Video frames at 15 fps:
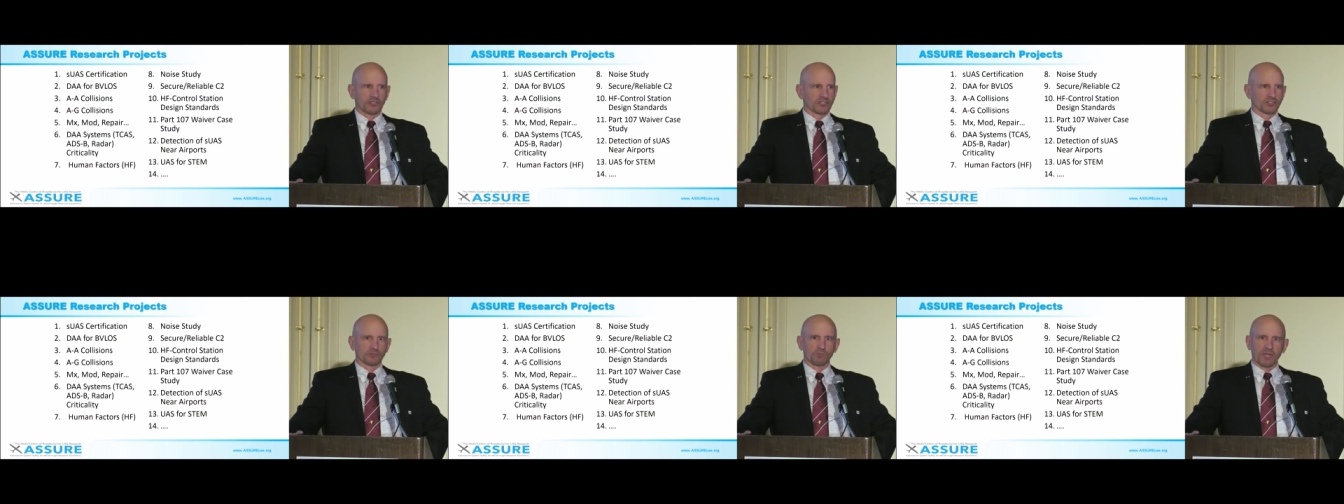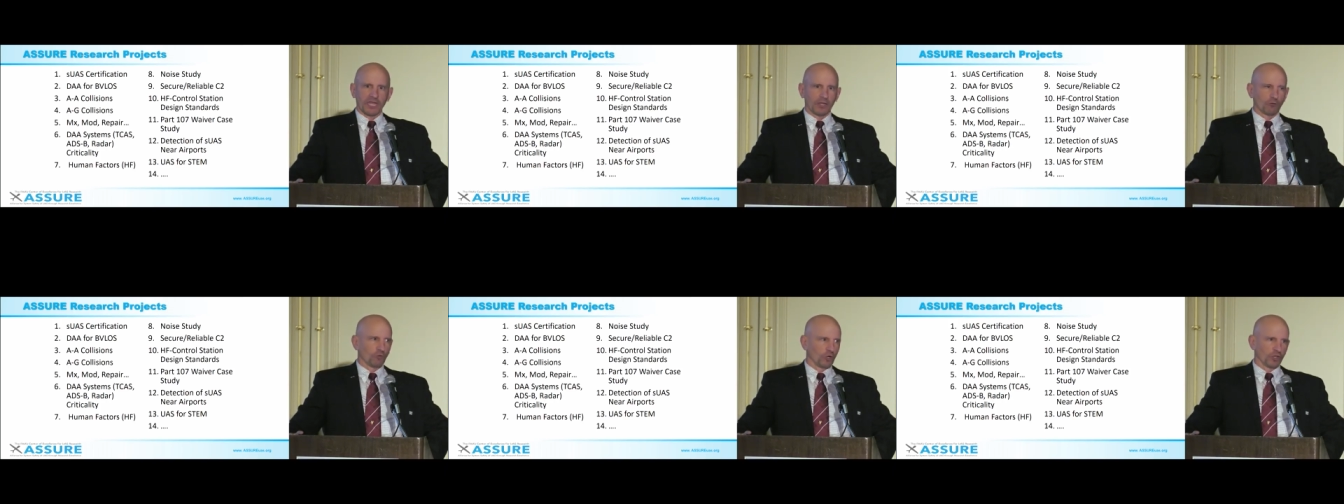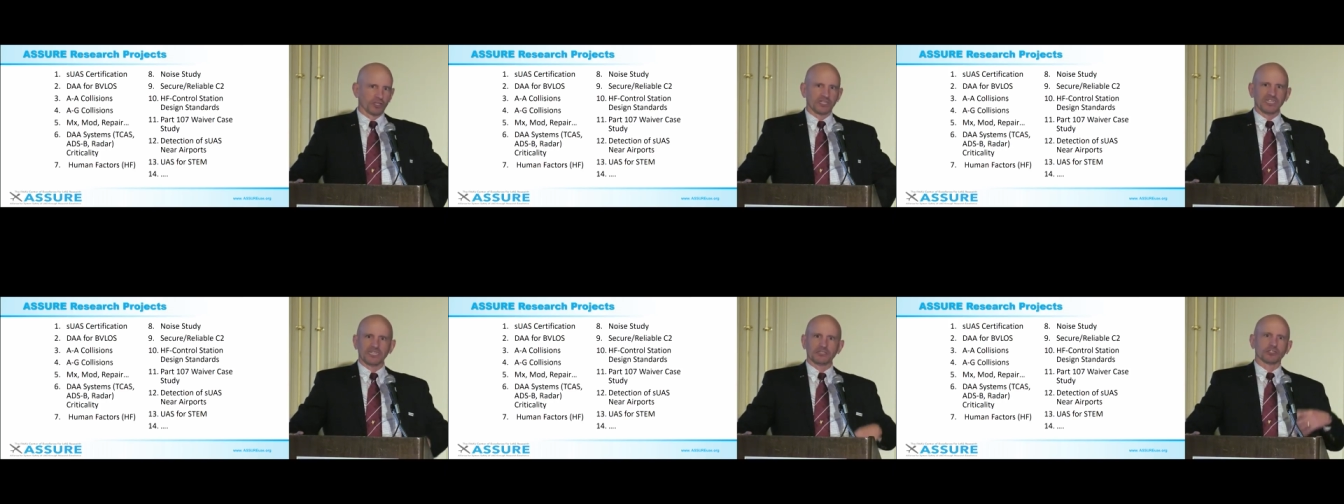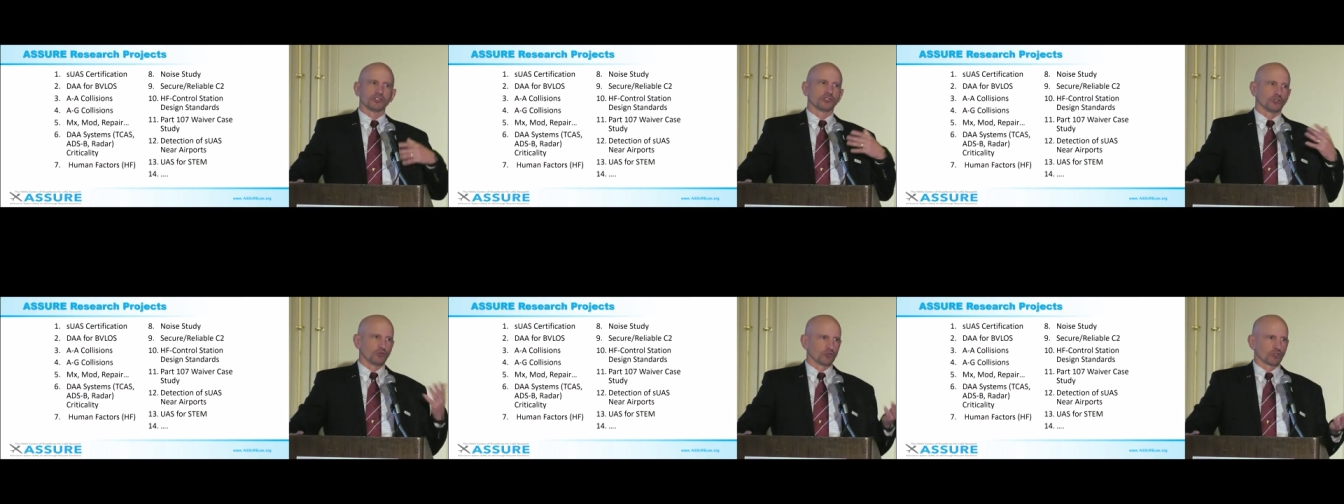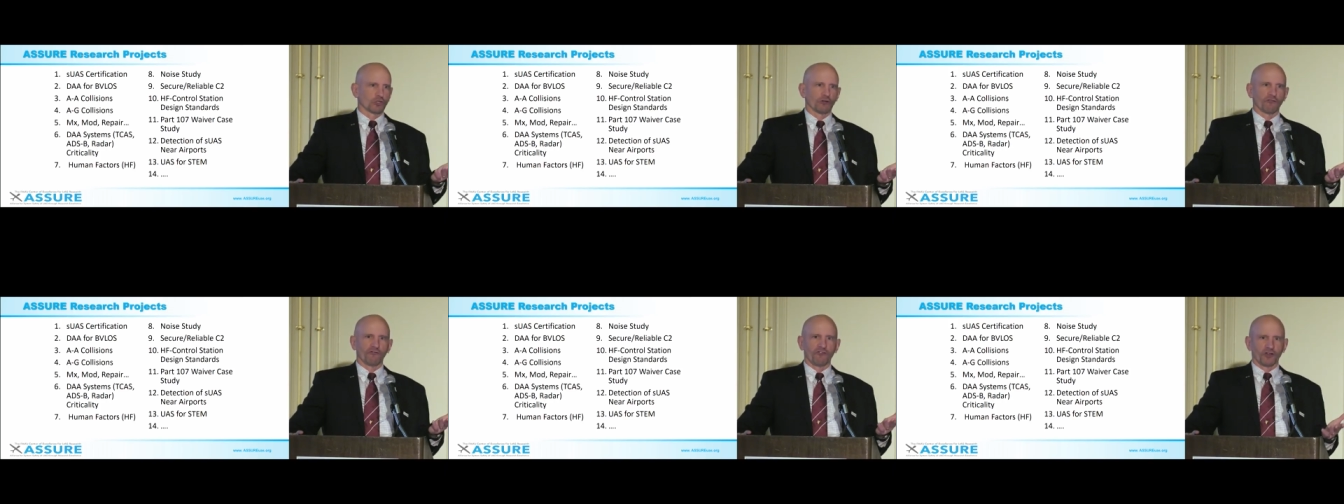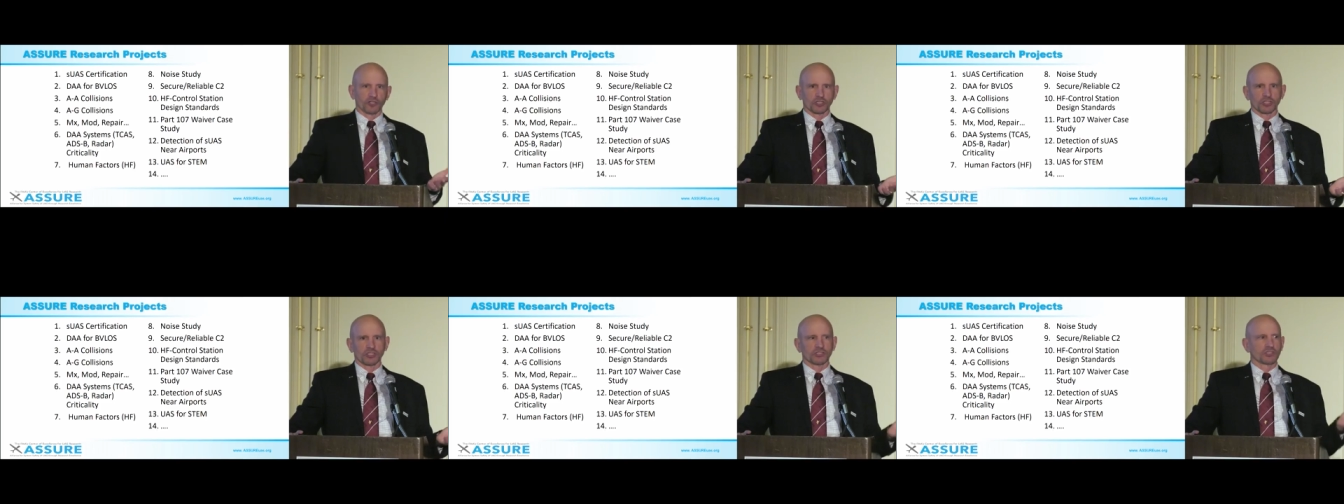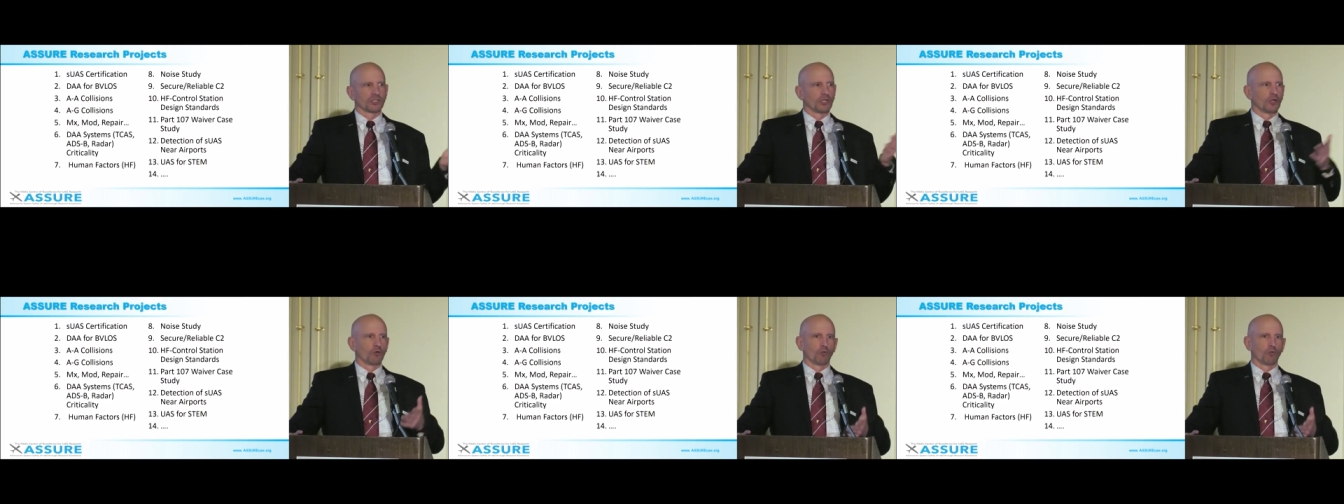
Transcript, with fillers: does man really need to do certain functions